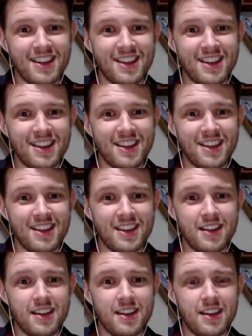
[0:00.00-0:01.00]

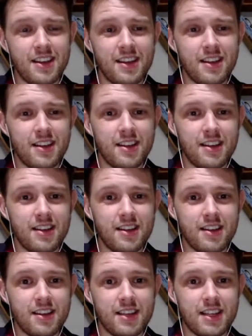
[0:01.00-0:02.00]

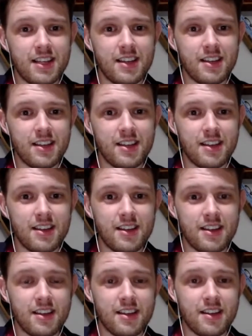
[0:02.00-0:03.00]

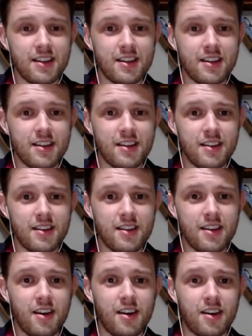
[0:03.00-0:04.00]

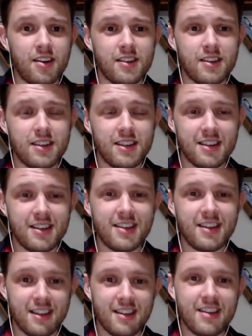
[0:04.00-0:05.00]

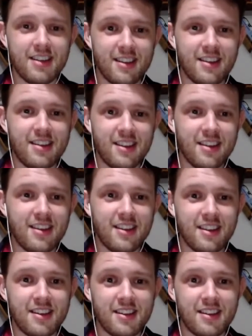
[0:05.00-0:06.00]

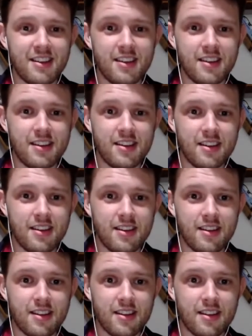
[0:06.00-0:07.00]

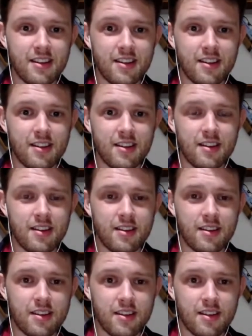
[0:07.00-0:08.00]
(silent)